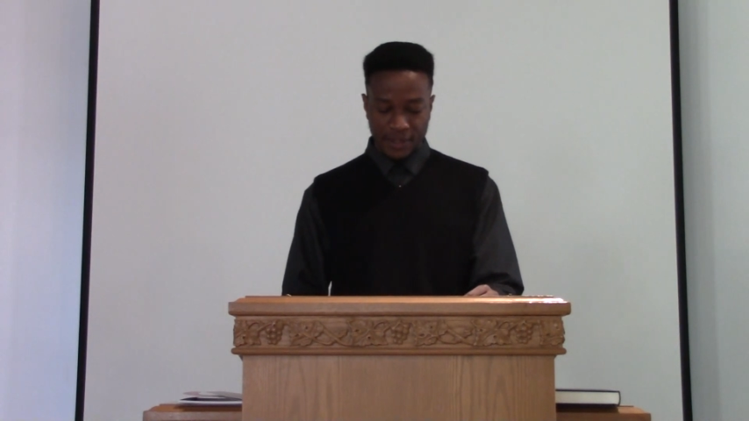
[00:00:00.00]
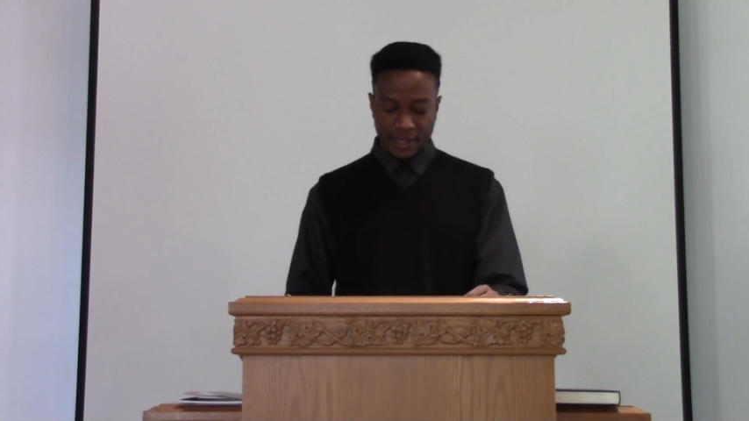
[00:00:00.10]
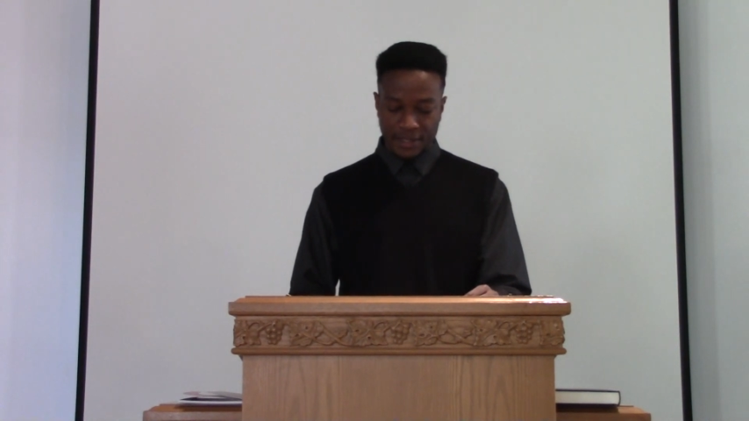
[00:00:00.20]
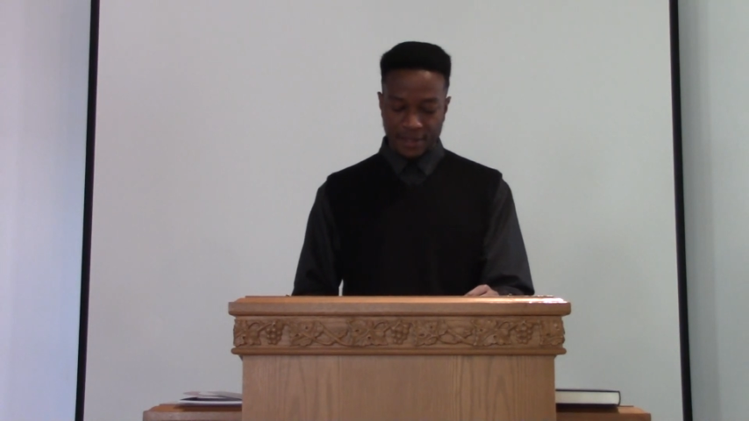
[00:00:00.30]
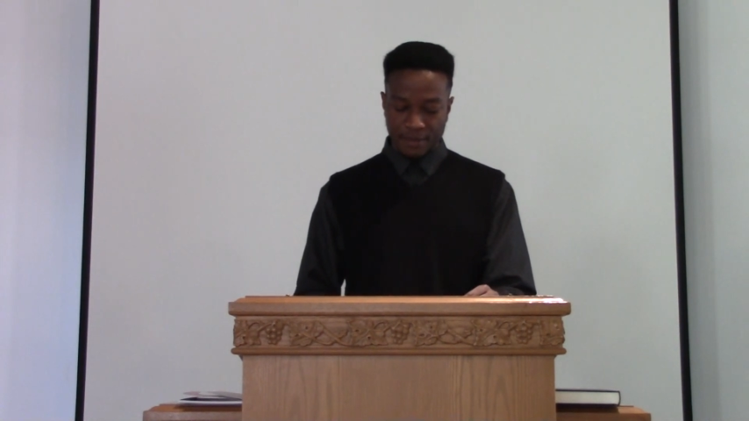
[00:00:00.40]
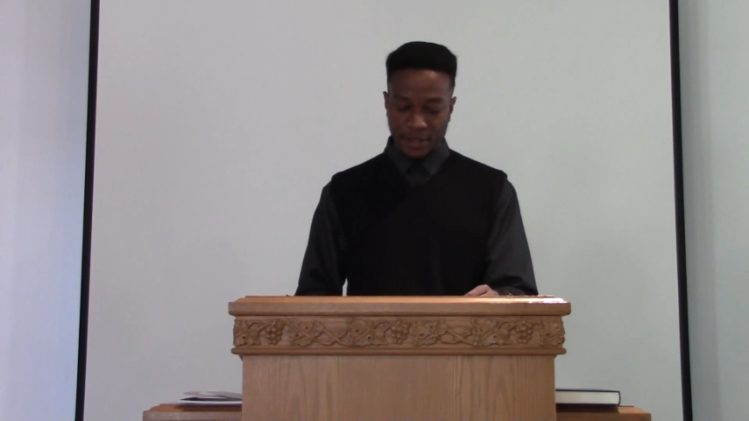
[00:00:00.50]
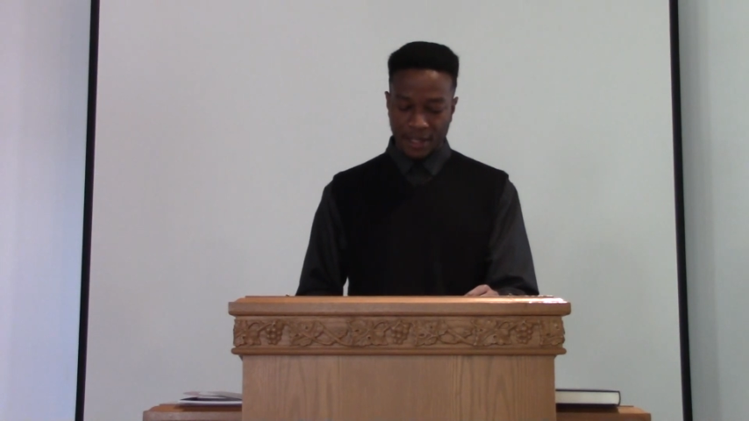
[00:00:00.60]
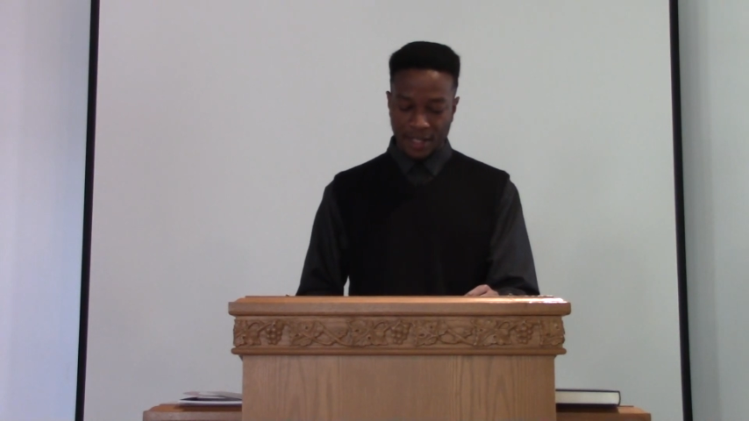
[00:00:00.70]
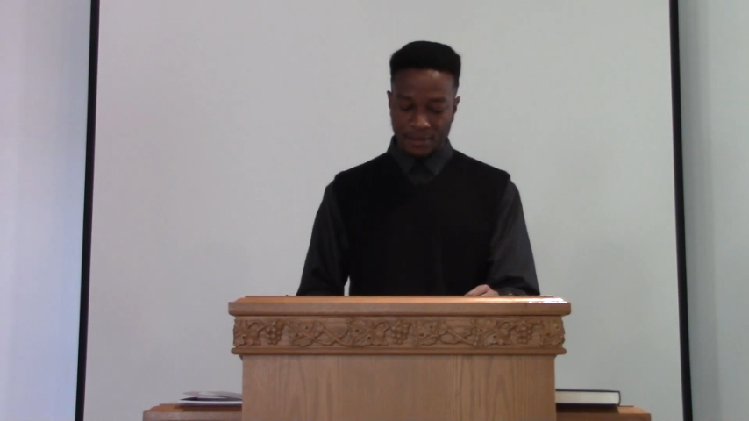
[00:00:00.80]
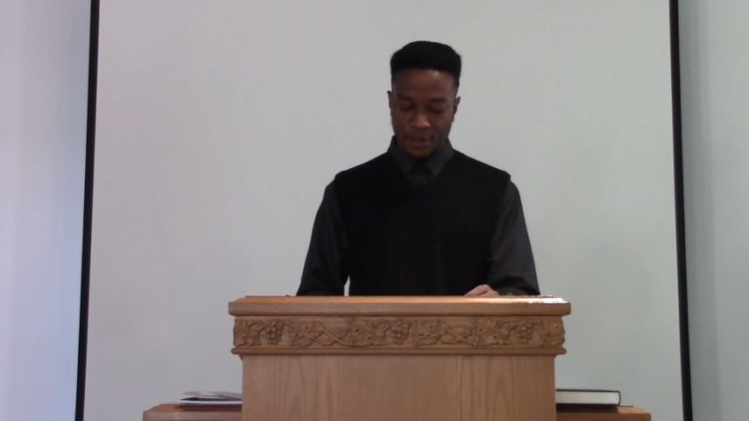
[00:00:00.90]
and the smith
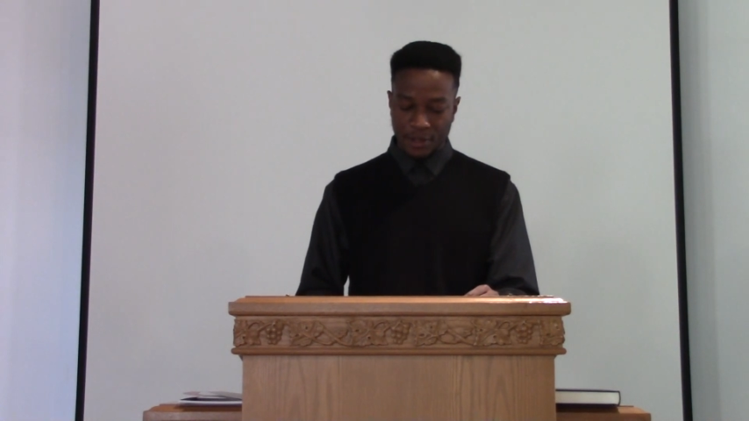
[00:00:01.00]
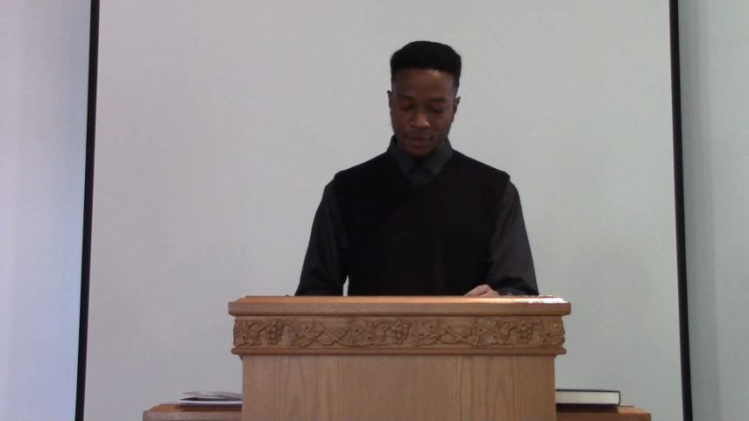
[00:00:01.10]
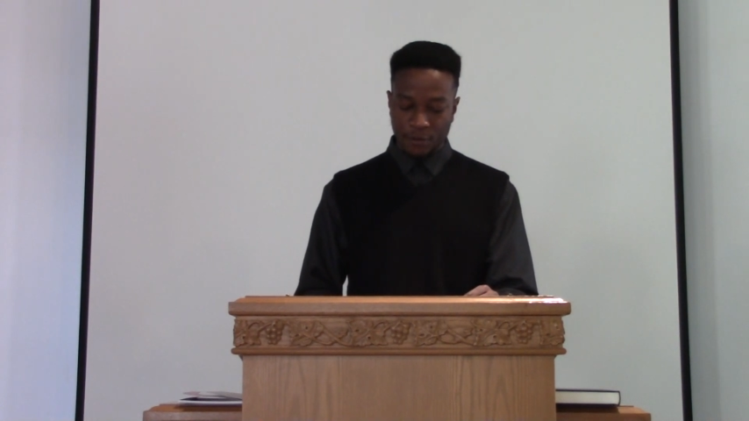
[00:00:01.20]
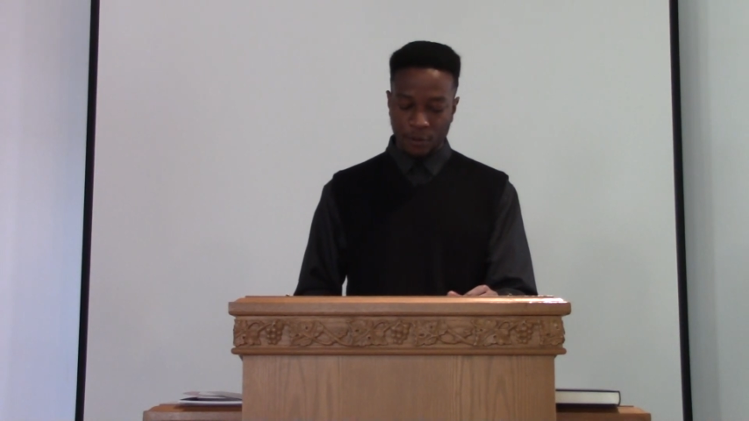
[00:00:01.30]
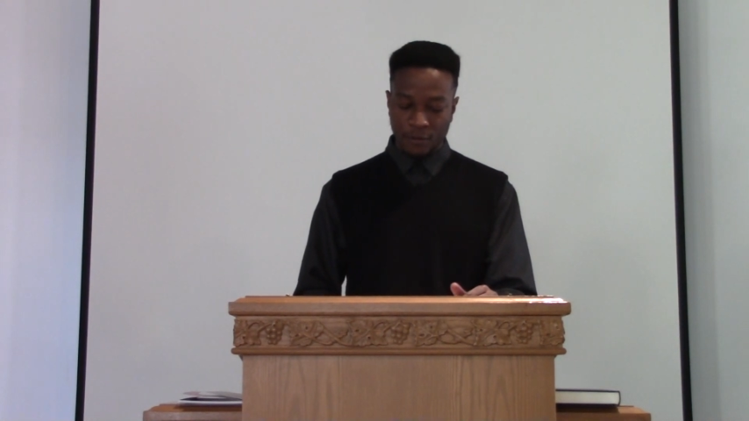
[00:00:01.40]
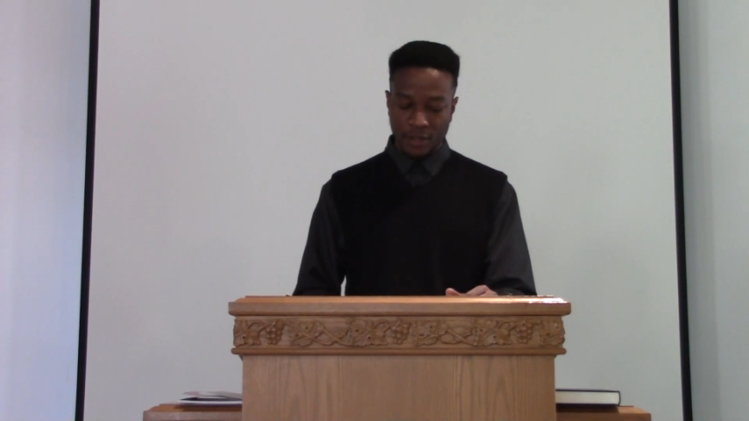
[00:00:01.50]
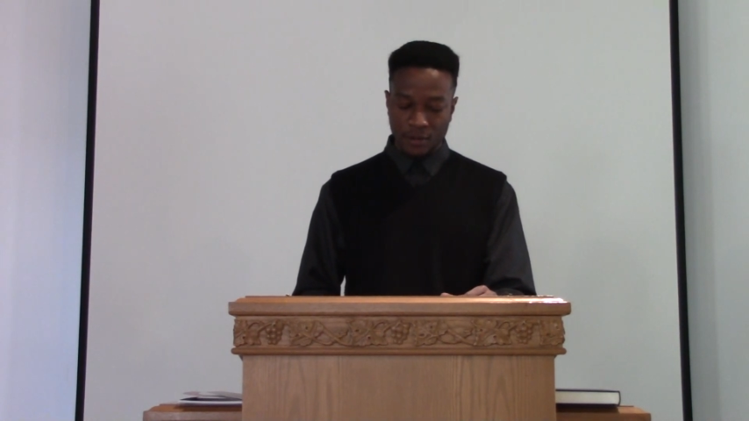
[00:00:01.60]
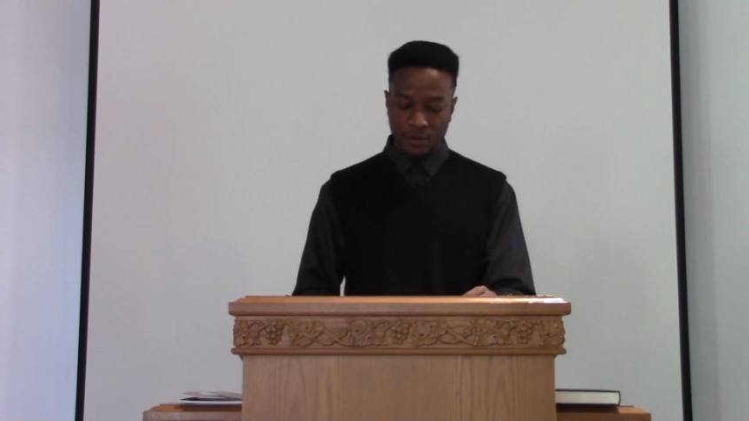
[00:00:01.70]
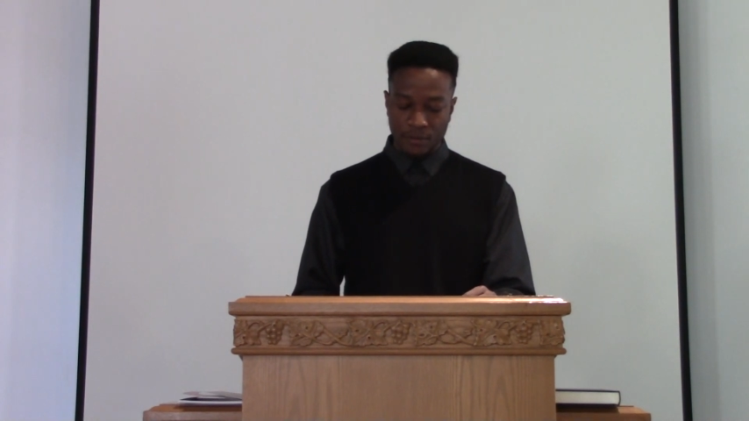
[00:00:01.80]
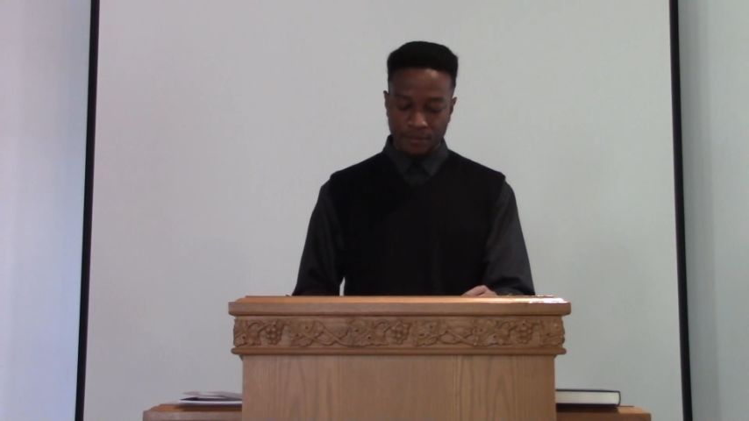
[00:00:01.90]
has material for a
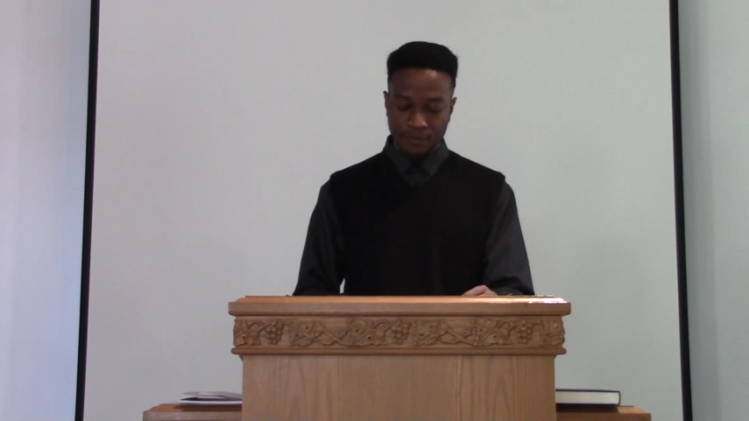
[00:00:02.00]
vessel.